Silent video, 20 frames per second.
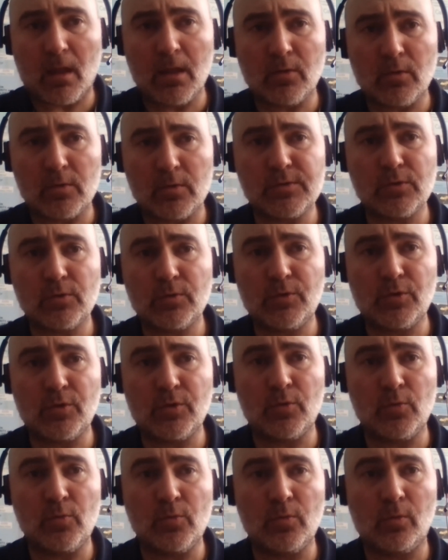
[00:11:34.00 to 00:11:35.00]
and also
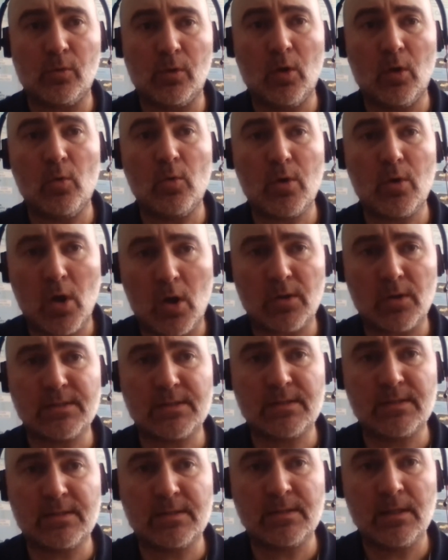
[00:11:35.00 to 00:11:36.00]
to low
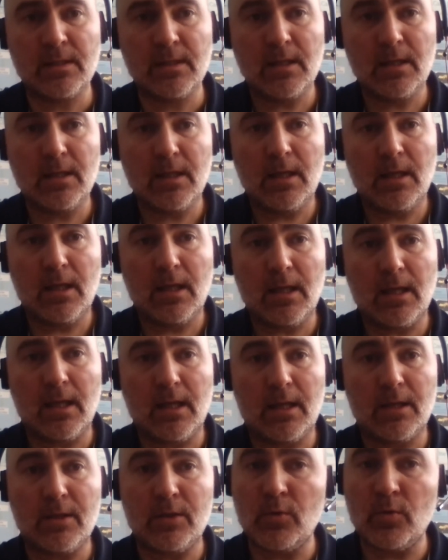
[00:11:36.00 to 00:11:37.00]
costs,
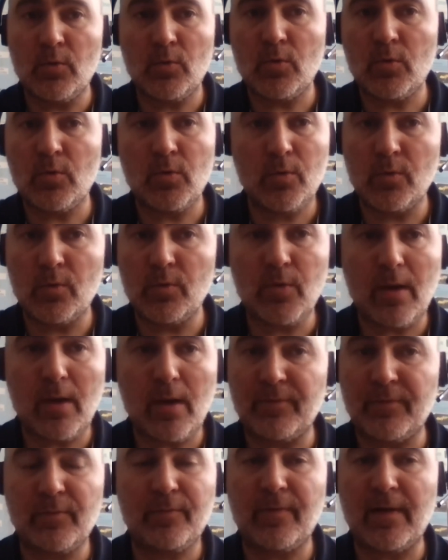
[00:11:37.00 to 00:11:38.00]
uh, you you
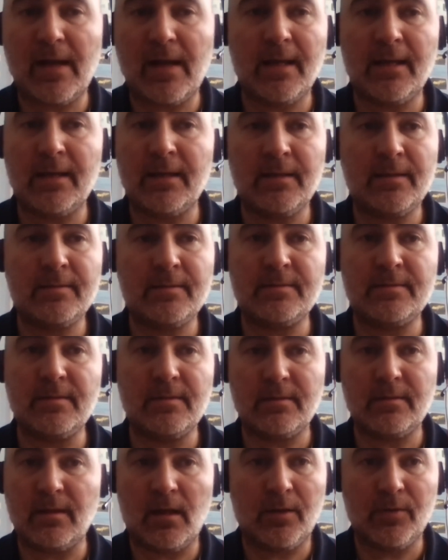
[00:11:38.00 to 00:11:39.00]
have to find
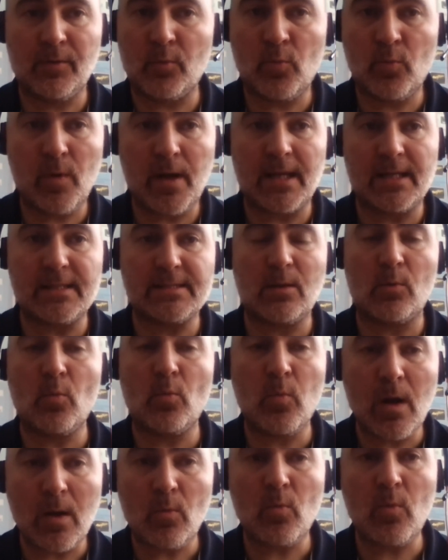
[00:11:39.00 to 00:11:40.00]
other ways. And
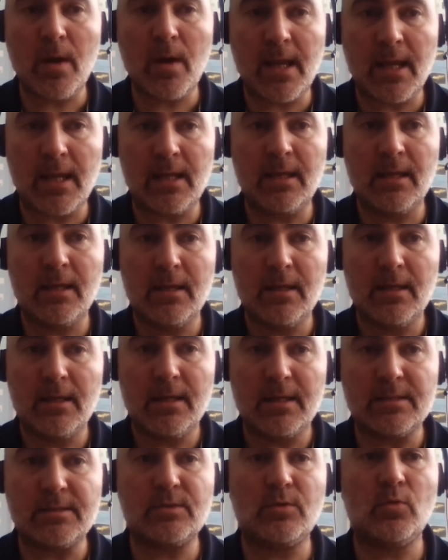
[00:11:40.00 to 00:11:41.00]
one way
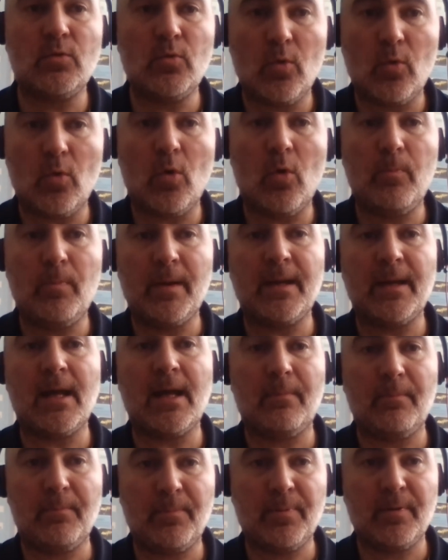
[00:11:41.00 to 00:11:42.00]
is to open
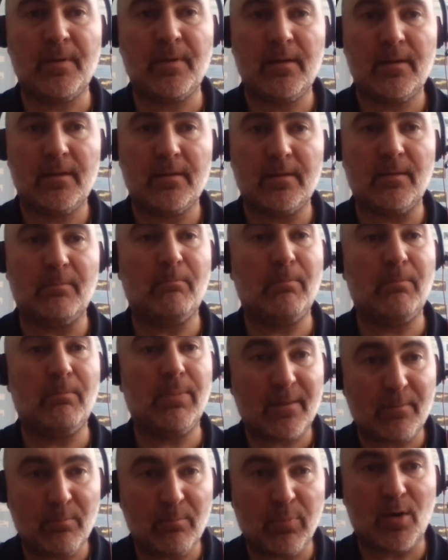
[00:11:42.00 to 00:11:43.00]
up the
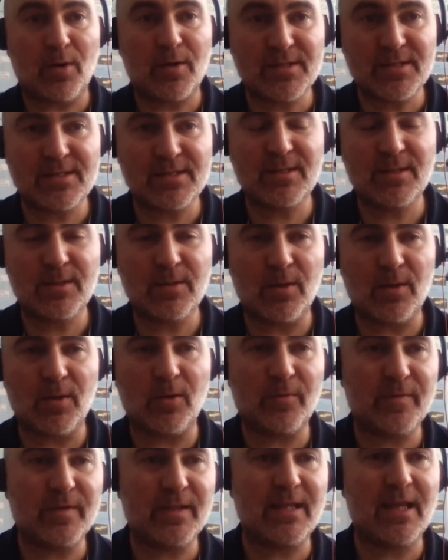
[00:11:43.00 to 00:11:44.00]
black box
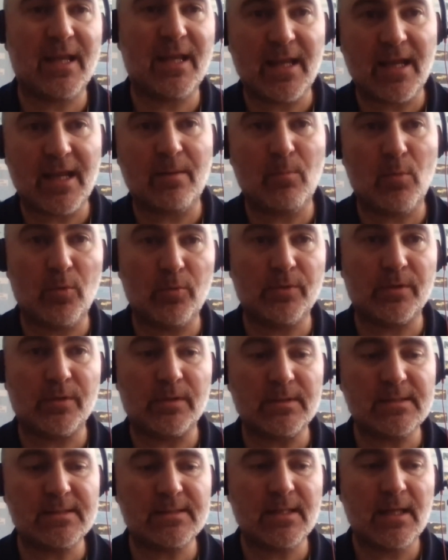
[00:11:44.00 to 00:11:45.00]
of the AI
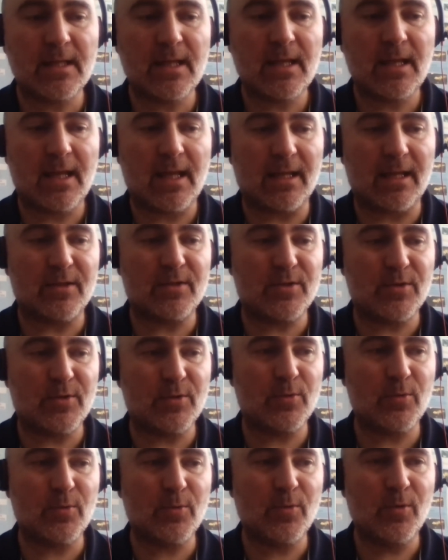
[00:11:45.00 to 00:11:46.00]
models and
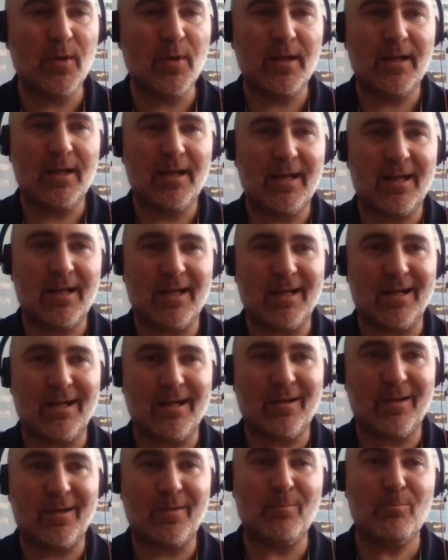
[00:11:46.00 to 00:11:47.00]
to
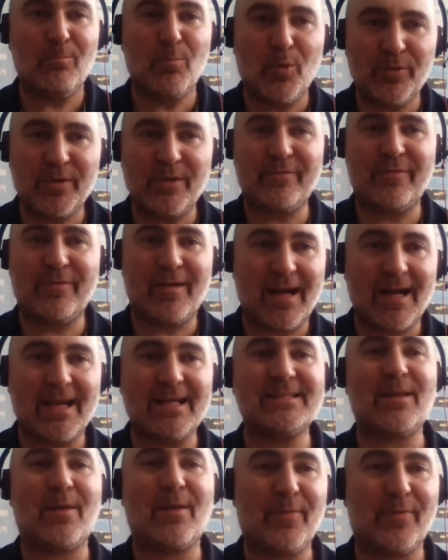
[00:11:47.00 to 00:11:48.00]
uh, modify
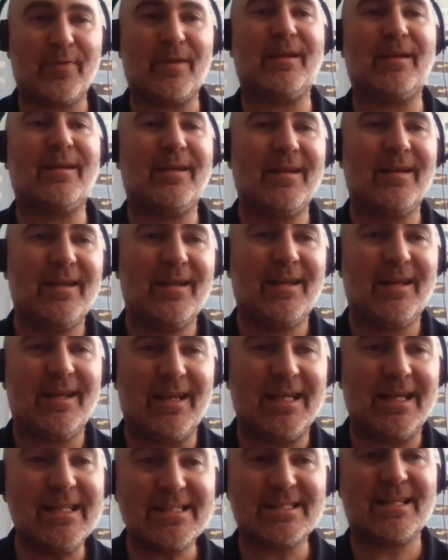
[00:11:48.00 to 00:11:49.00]
something
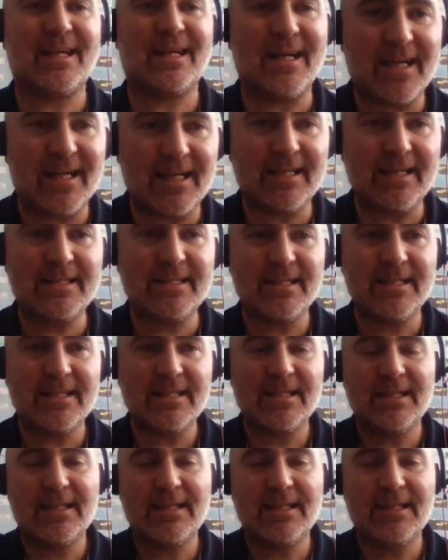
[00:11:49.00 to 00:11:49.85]
inside,